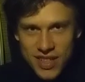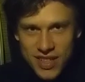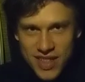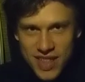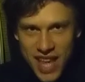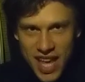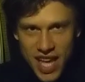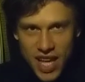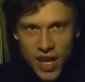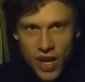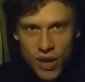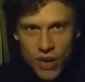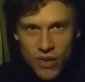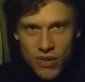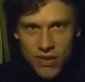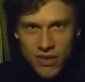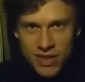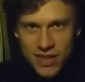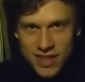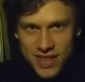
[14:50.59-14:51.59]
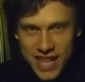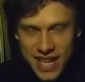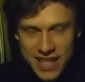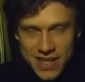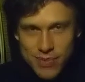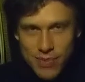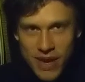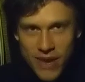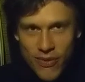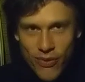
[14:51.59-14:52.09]
Thank you?
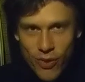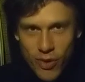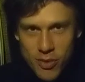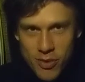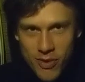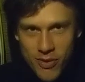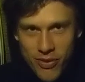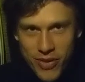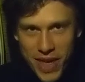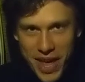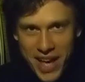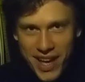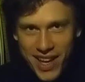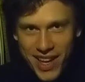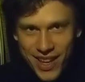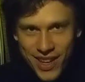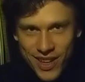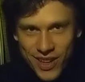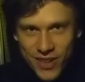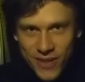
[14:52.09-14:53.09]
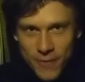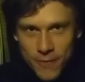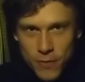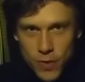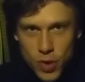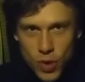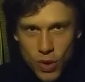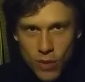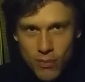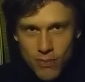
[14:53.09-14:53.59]
That's my form of thank you.
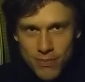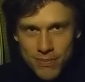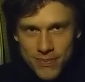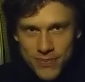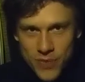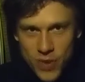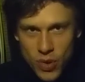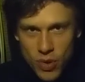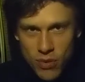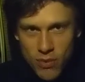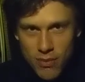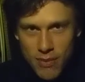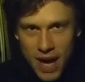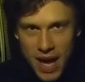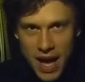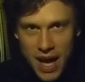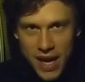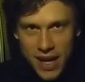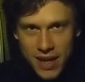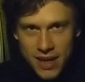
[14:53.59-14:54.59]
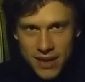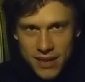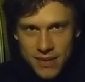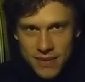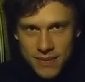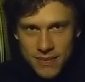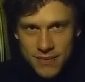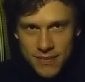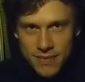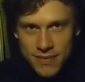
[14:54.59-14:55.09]
You're mine."
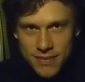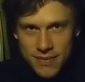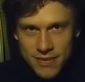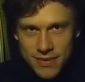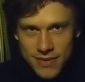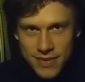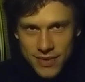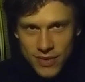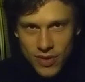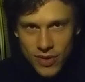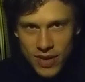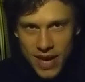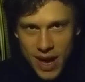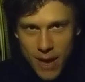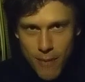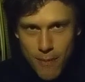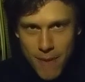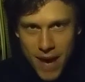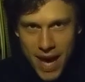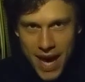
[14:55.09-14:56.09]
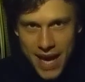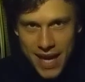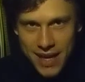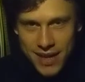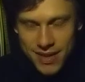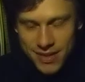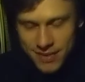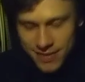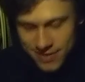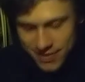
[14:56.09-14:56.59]
You're now mine.